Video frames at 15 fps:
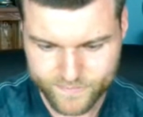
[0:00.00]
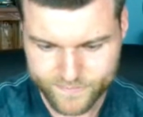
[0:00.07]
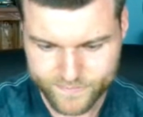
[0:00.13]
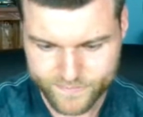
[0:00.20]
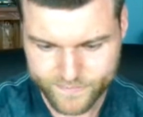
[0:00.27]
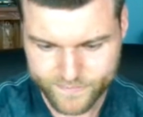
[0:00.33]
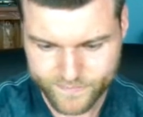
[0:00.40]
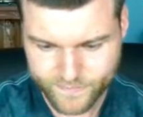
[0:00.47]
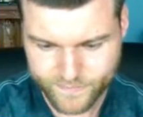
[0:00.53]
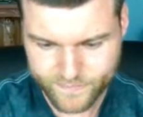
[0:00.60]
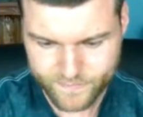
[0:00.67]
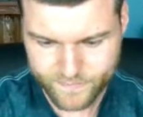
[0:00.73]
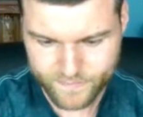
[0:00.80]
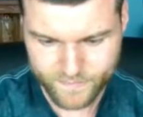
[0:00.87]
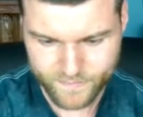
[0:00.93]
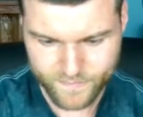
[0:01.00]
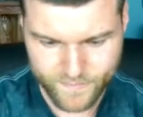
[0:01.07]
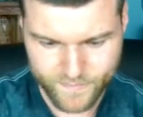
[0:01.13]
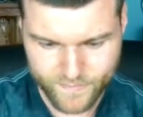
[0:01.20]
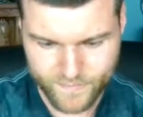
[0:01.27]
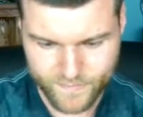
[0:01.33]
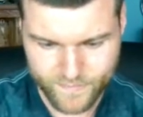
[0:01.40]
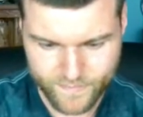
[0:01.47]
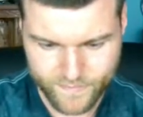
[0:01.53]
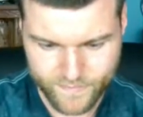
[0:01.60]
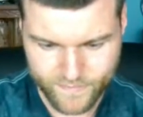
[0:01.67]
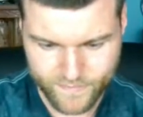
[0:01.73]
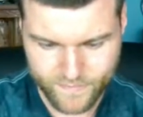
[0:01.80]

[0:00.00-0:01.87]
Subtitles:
Nobody speaks.